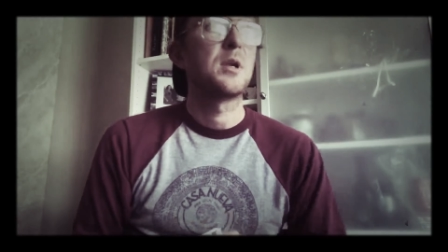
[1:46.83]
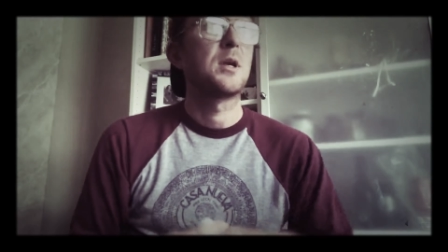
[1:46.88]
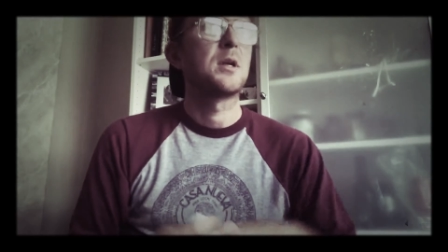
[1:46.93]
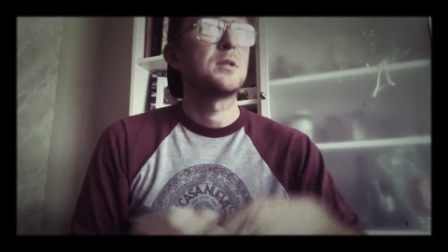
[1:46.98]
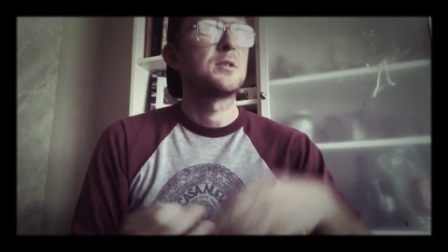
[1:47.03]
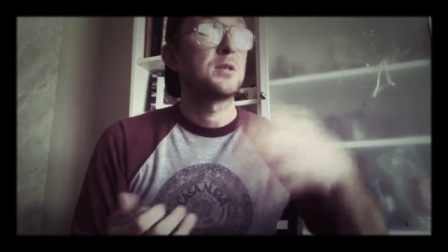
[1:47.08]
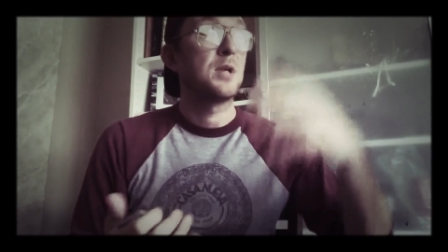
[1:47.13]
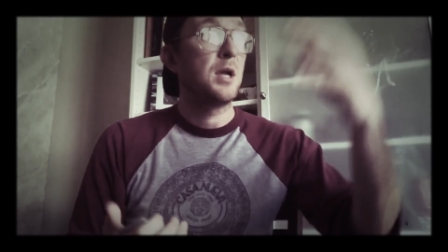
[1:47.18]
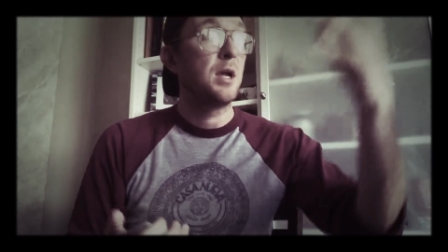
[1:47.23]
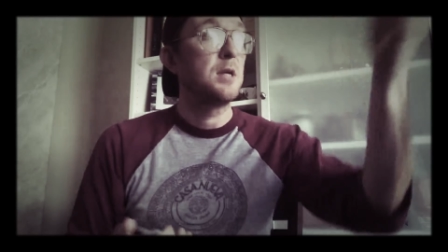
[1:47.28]
I
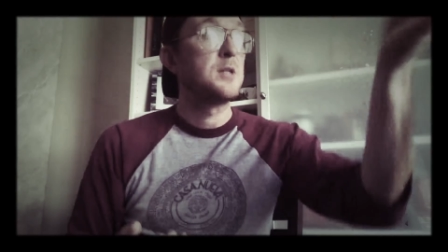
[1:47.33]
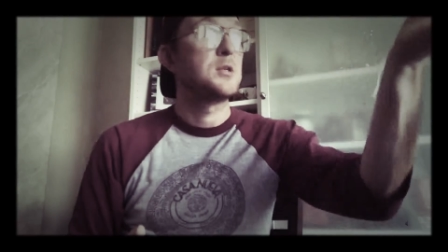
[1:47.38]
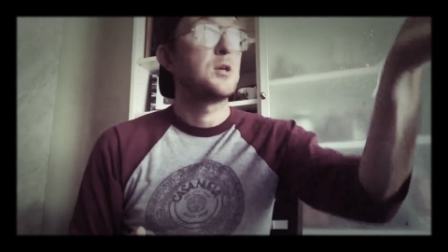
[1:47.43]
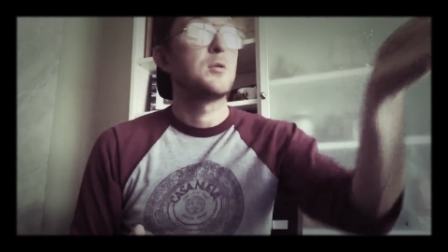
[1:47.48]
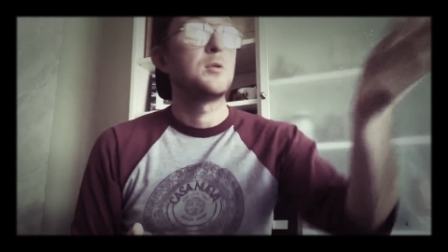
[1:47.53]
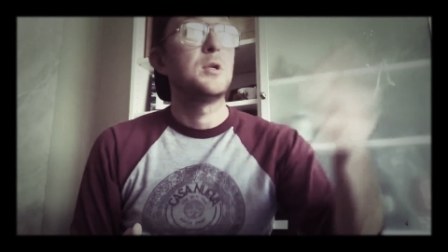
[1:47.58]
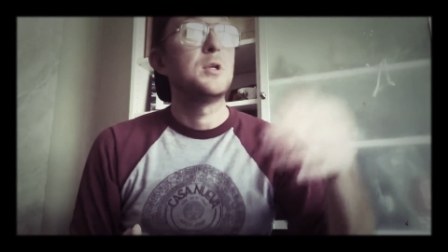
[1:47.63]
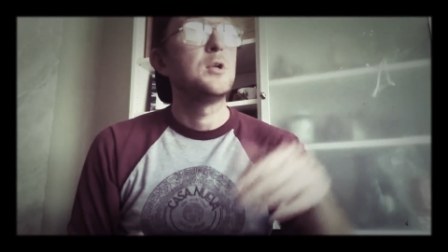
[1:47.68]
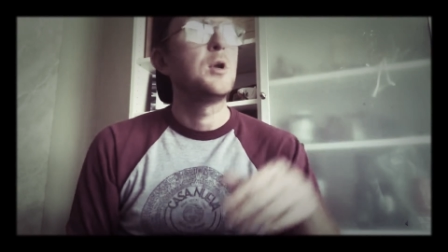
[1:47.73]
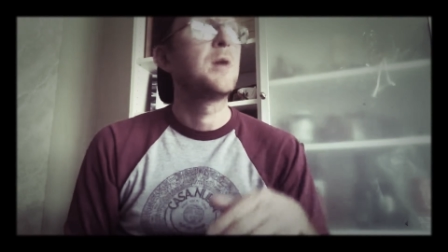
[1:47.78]
could say, hey
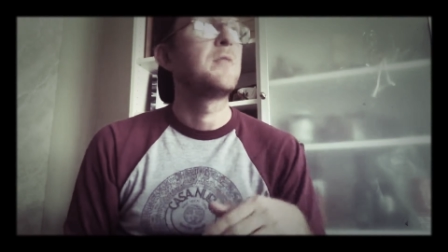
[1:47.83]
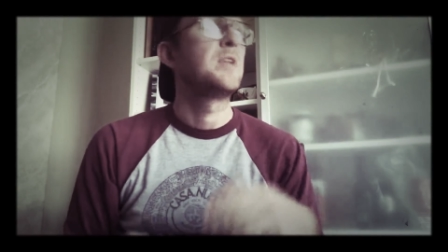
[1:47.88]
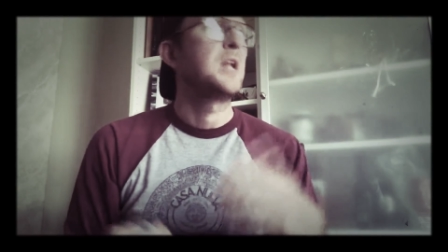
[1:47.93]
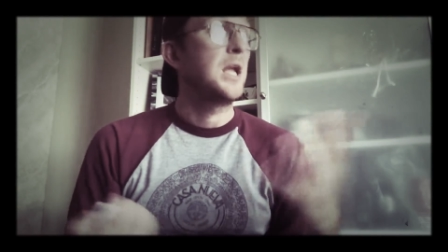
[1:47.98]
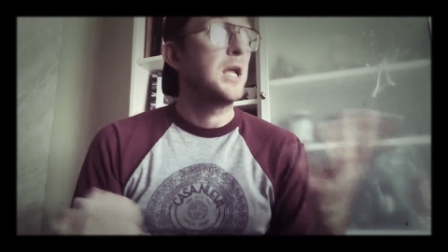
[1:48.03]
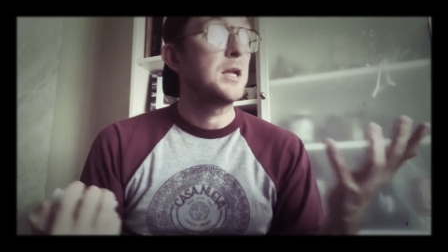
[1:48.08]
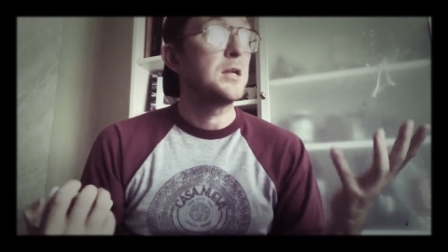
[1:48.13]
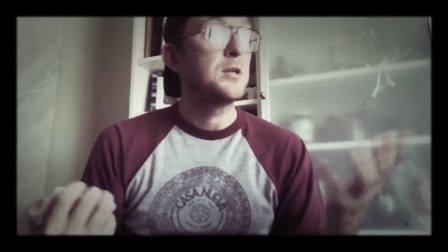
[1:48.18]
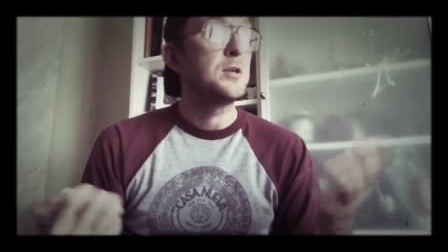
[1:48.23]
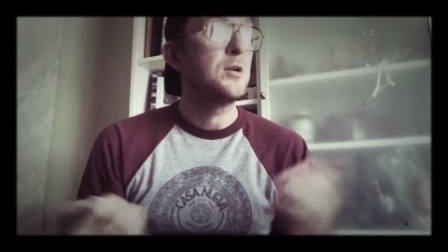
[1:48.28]
Tony, do you have an
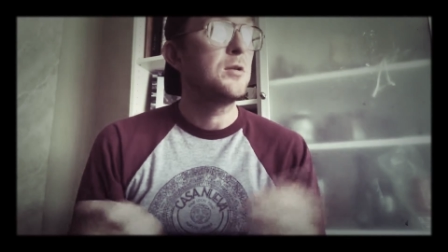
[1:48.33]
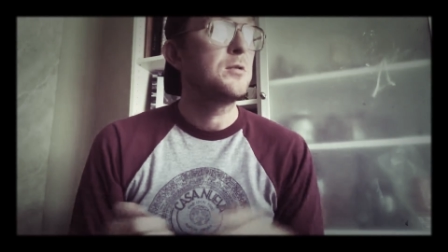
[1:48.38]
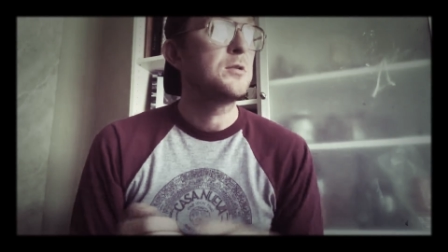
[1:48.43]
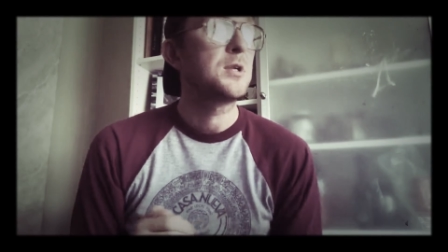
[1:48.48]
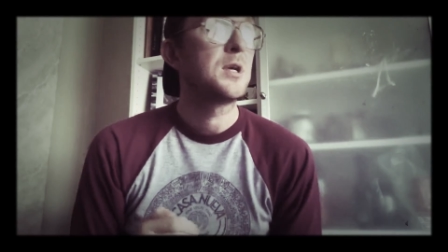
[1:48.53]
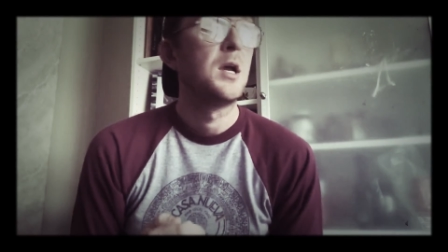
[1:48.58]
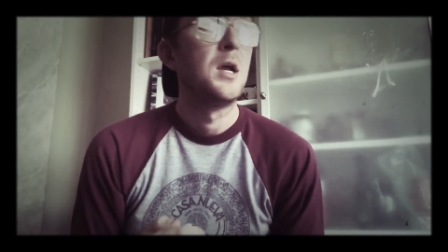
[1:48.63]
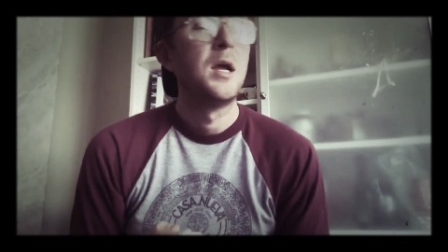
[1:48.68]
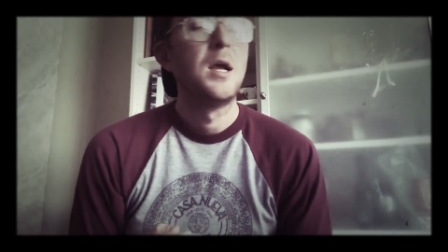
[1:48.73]
antidote?